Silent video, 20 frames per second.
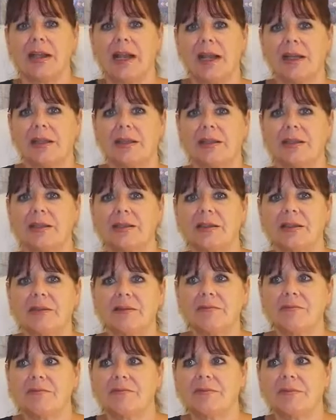that that
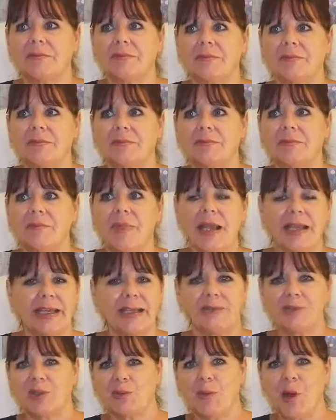make
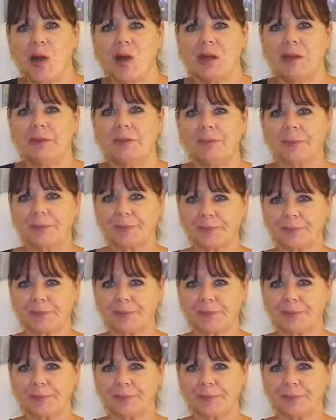him smile,